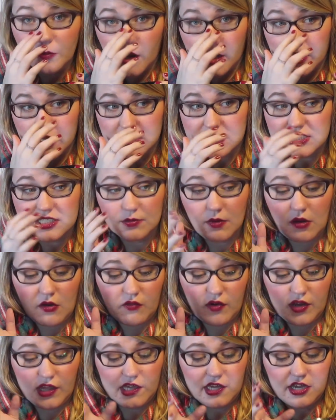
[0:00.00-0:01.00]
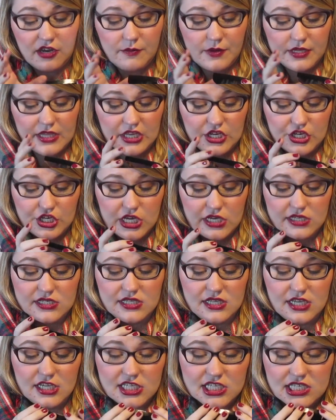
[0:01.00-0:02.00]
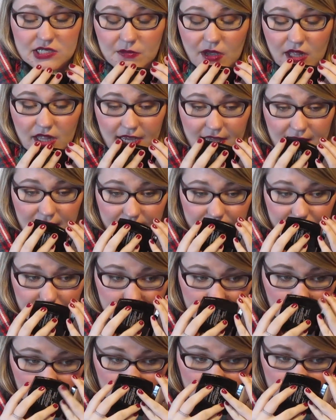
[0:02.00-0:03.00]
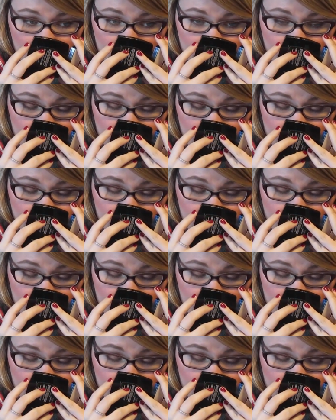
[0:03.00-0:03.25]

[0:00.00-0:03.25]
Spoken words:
products smell really good, but just this smell I love the most